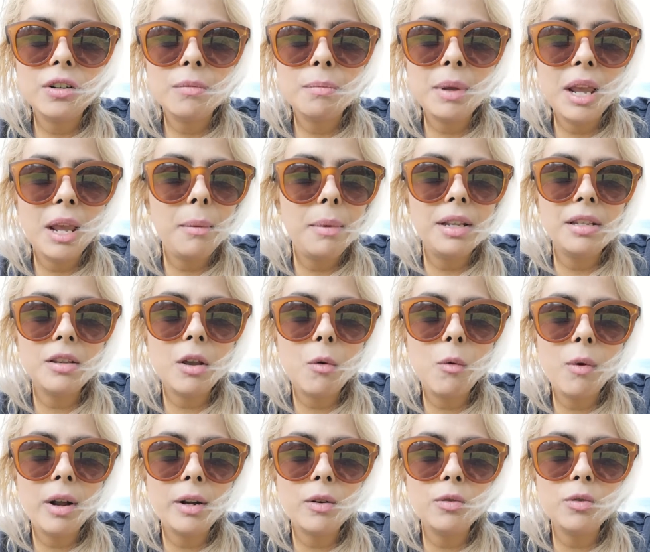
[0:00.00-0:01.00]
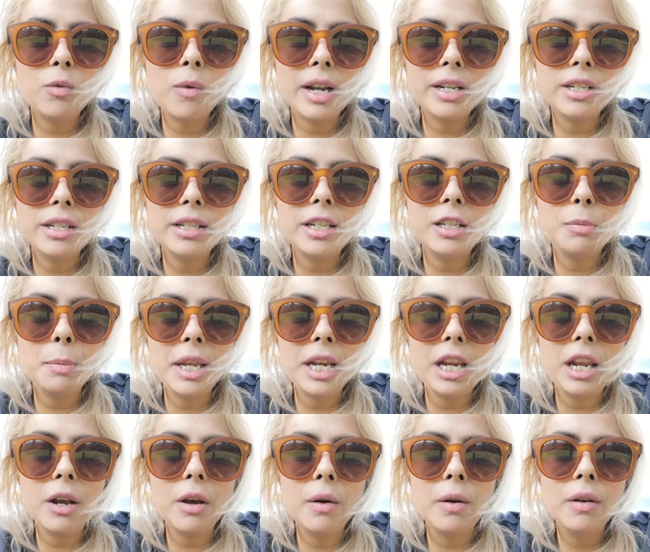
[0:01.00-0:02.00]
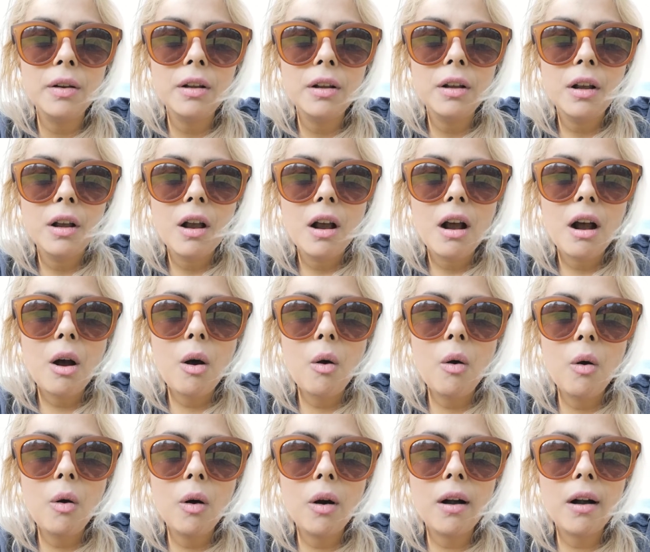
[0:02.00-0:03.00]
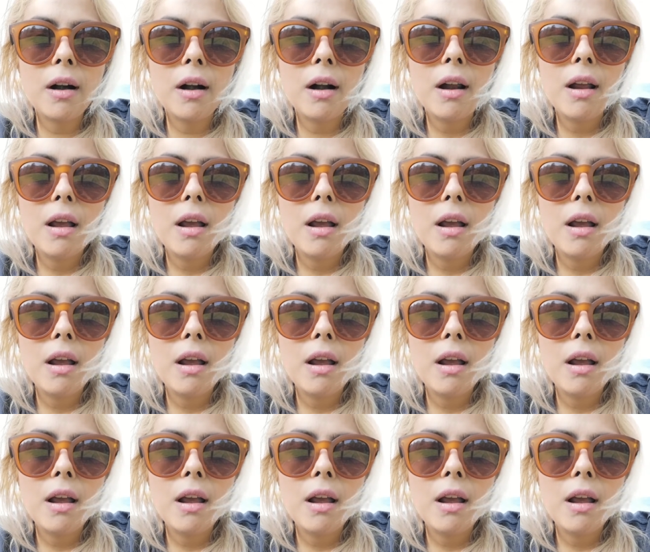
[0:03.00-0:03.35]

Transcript: Maybe someone who's watching this video. Or